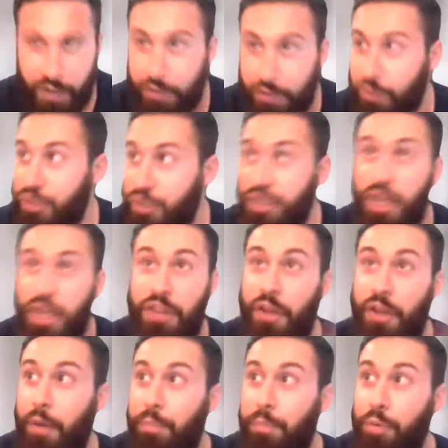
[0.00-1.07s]
They're sitting Shit.
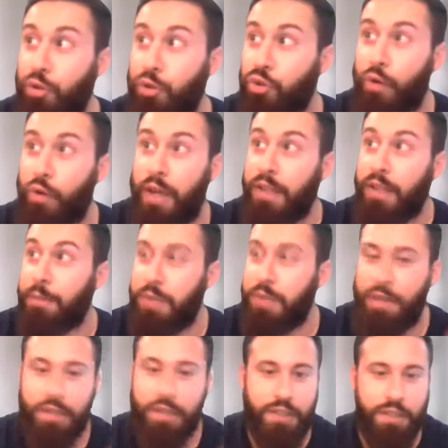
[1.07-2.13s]
there portraying them,
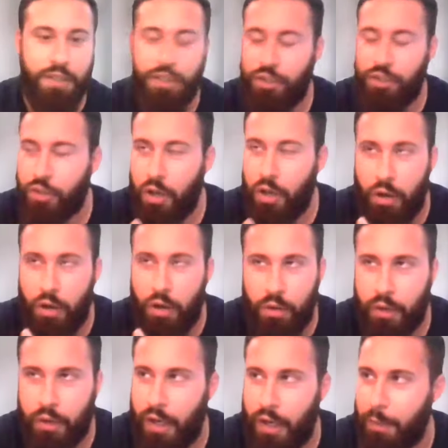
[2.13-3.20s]
and this is
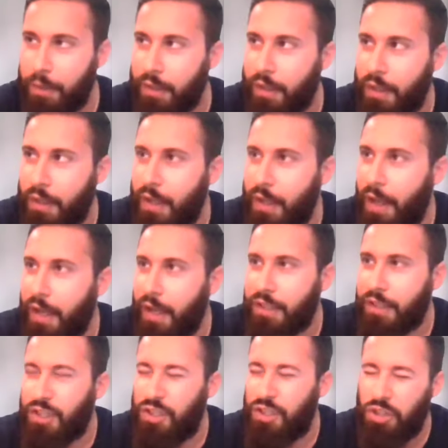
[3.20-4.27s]
so common. And
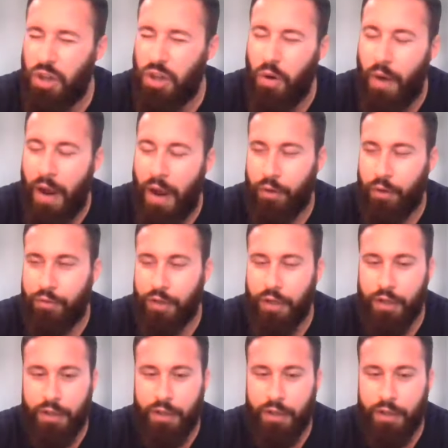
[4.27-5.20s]
it's so aggravating. Selling,